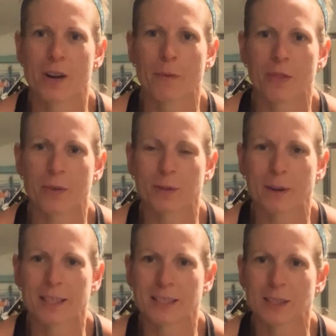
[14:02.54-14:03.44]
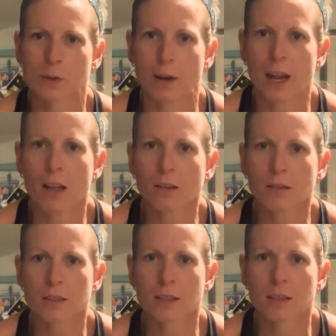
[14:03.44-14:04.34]
don't want those weights to swing out.
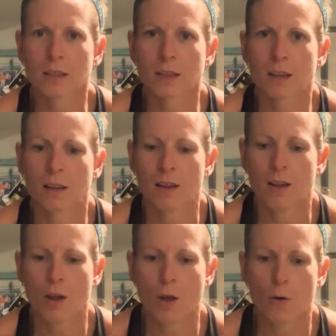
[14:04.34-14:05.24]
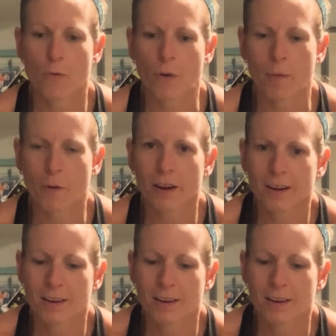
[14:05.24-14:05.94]
4 more.